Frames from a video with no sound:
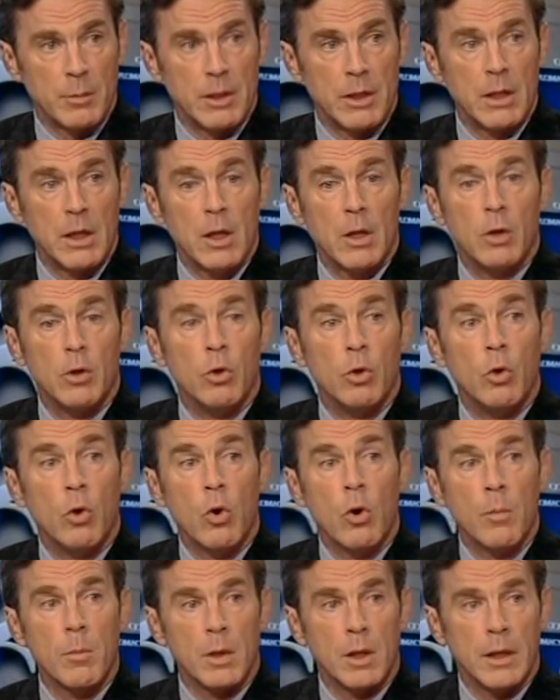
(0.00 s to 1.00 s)
limit.
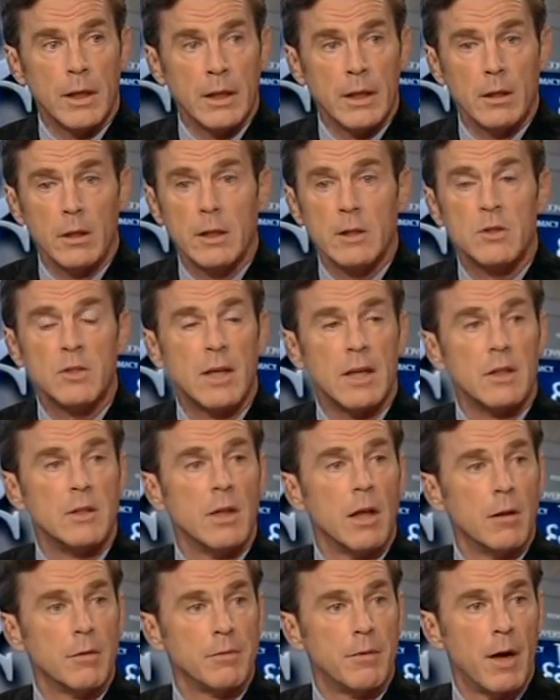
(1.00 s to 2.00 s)
Normally, let's
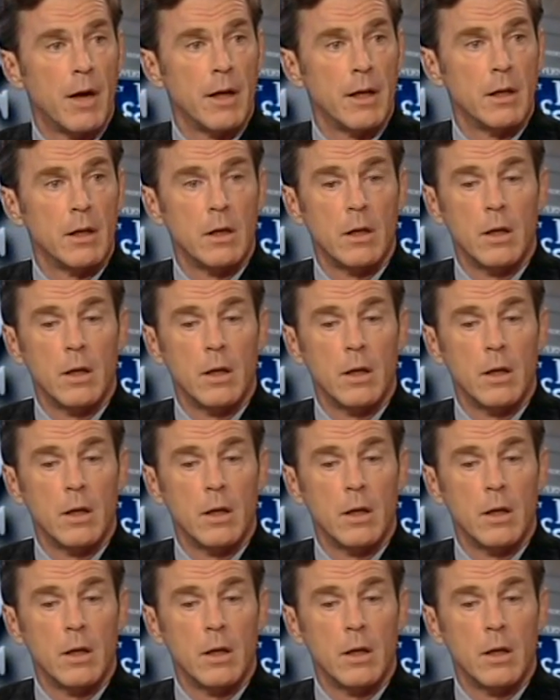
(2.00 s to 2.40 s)
take Delphi.